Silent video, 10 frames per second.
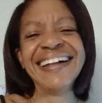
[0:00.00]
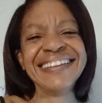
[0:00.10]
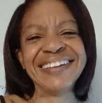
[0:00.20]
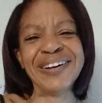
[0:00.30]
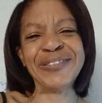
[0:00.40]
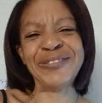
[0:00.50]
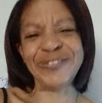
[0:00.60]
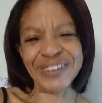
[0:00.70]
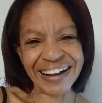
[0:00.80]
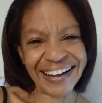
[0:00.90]
The
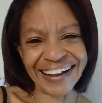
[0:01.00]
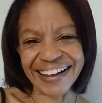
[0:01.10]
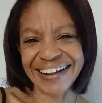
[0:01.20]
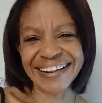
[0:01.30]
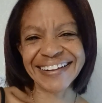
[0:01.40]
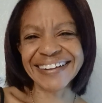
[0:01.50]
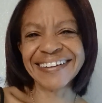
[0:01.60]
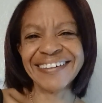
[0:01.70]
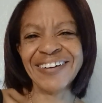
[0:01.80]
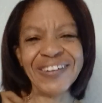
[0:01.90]
fuck?
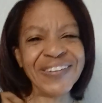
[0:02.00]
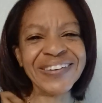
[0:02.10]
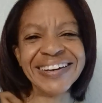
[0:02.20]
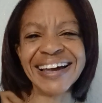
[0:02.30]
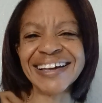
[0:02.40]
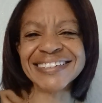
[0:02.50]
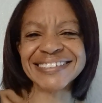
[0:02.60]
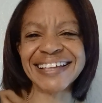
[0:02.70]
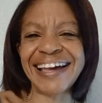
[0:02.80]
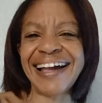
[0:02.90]
Who does
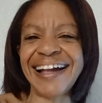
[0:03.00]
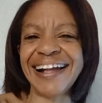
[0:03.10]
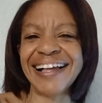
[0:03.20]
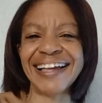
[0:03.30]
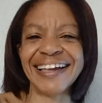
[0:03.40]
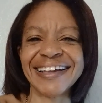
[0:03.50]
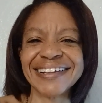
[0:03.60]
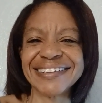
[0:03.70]
that?